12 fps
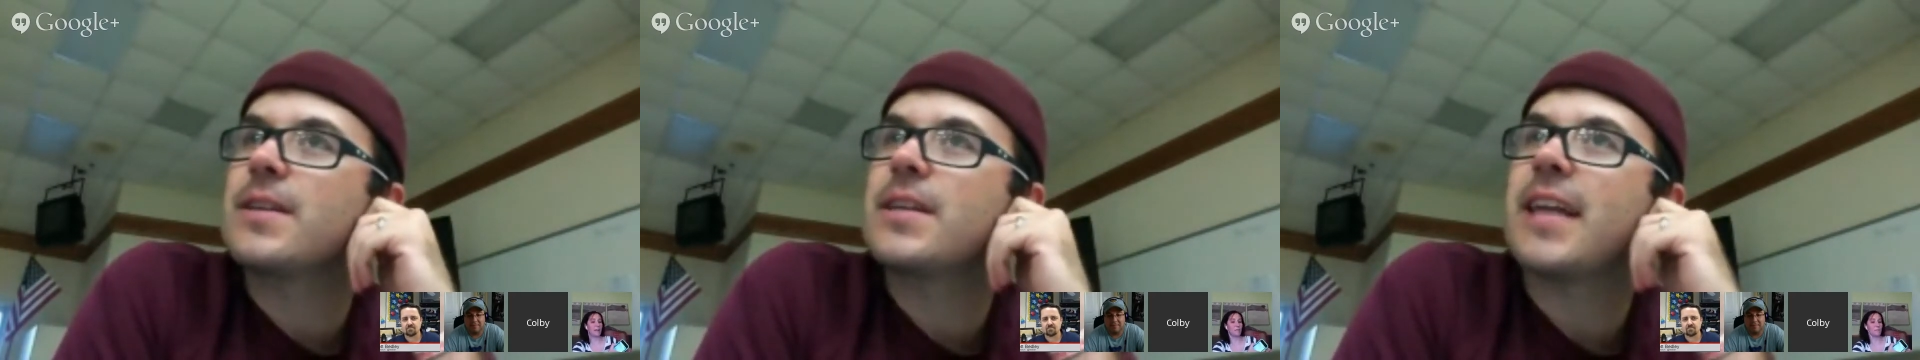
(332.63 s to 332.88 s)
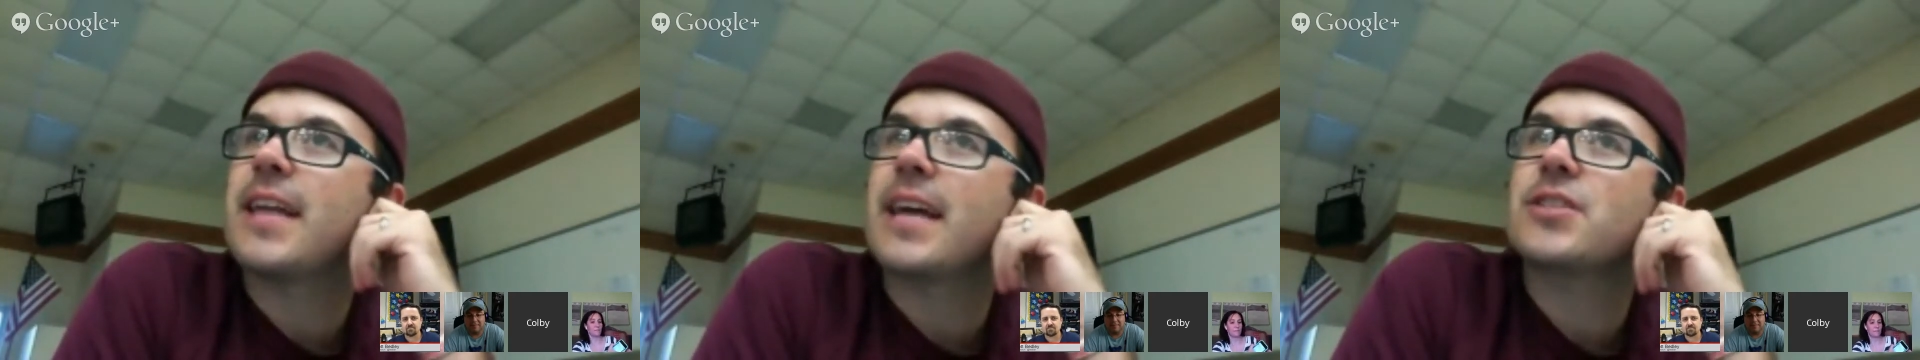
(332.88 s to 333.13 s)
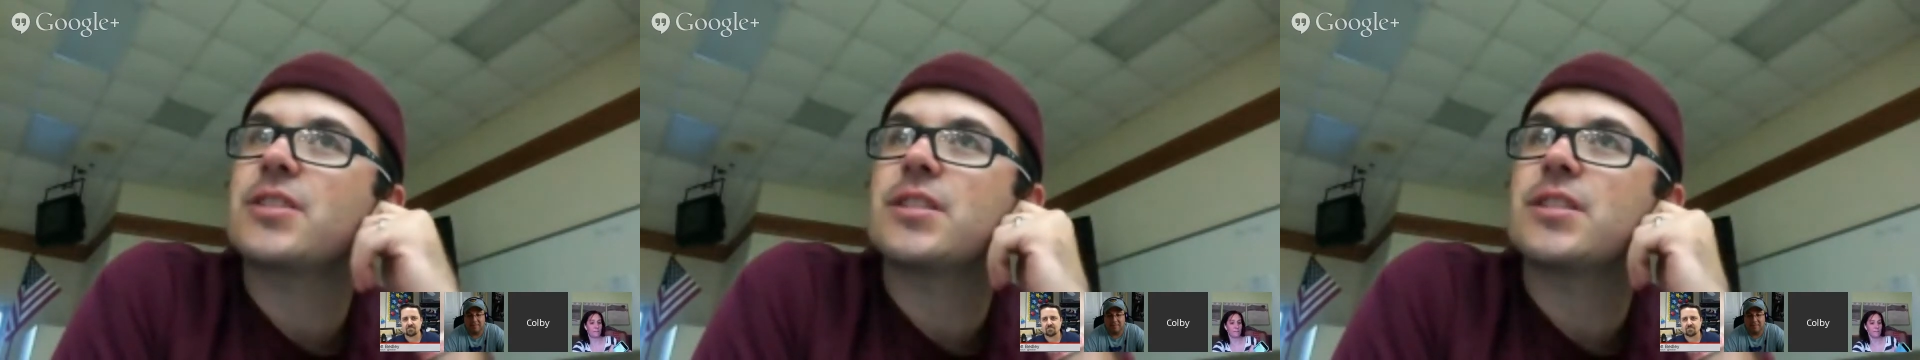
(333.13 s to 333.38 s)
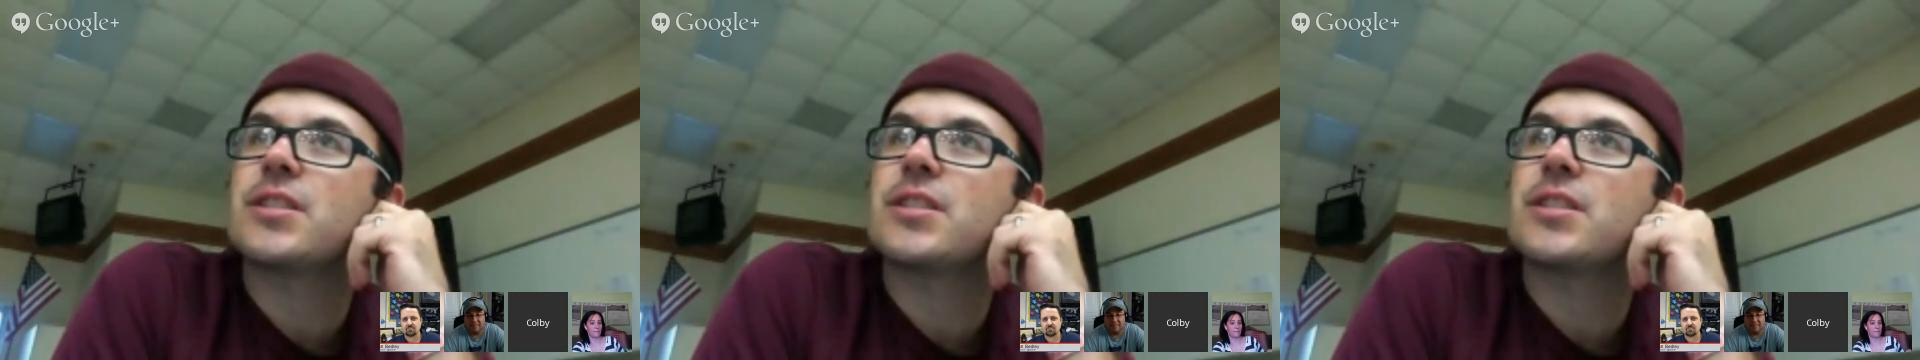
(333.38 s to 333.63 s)

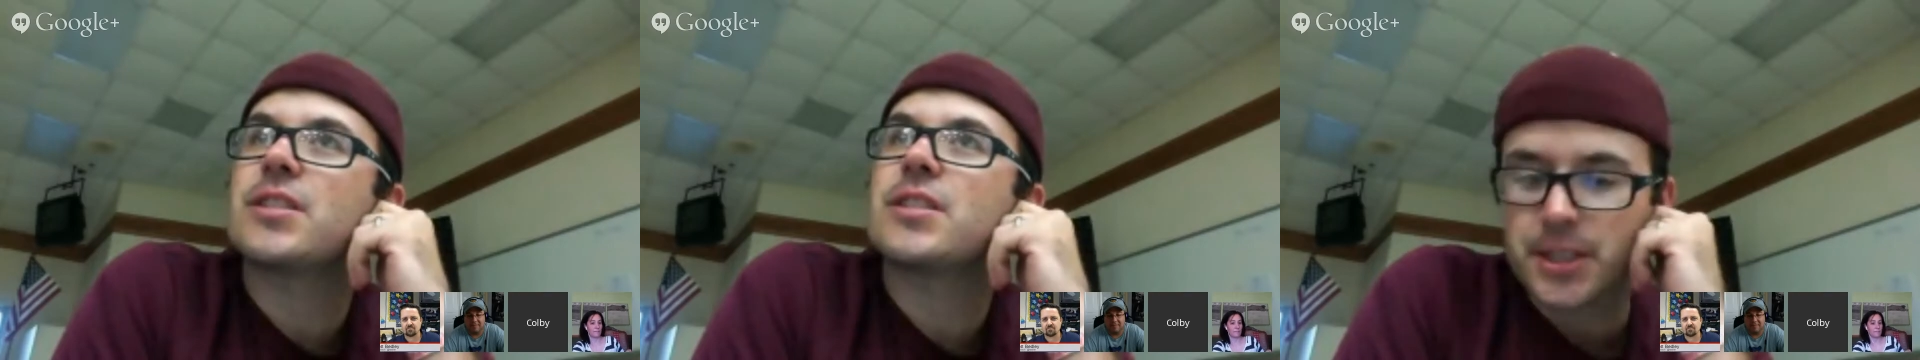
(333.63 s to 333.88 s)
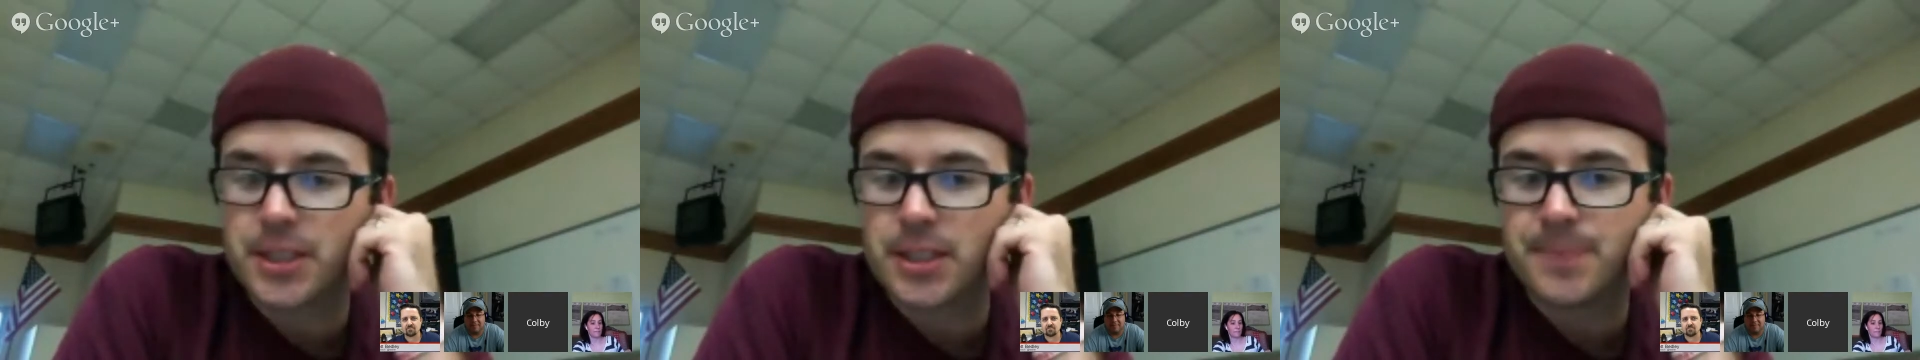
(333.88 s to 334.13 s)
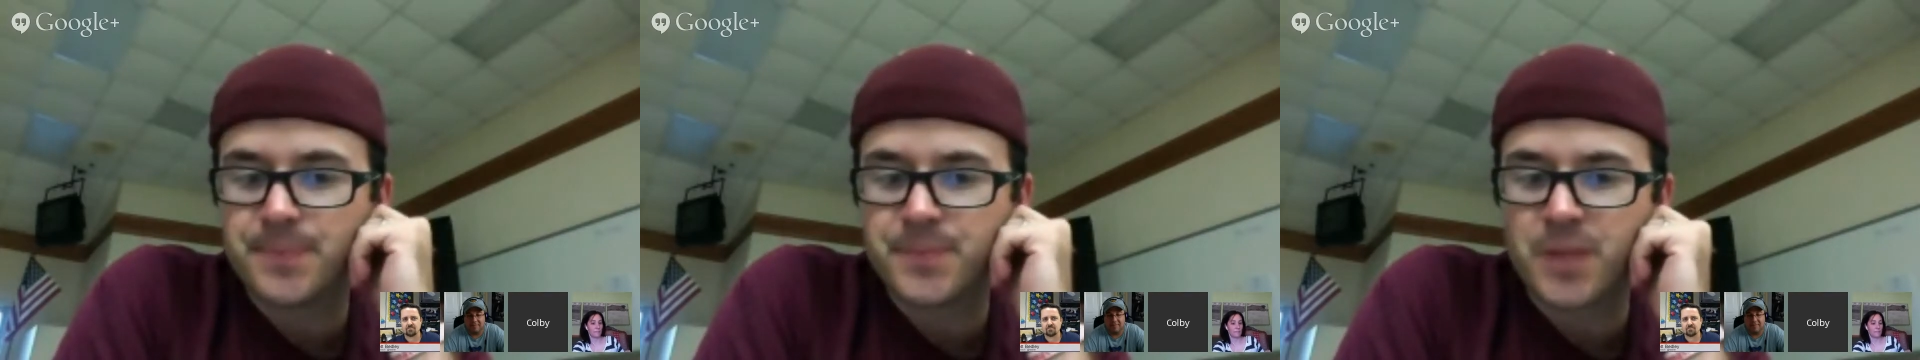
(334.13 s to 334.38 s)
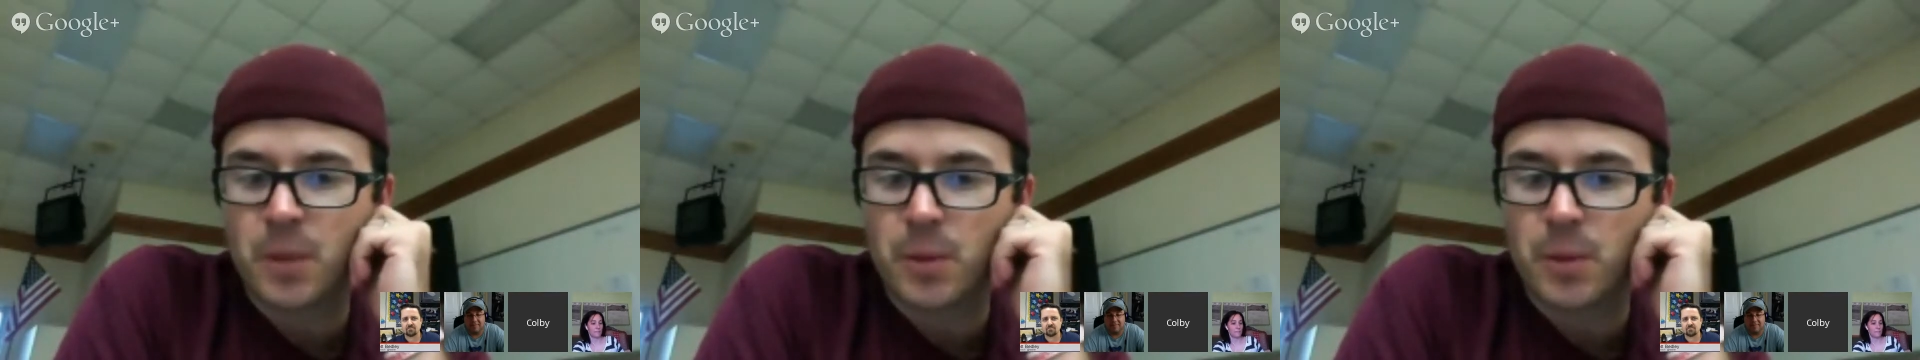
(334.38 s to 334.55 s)
connection to literacy.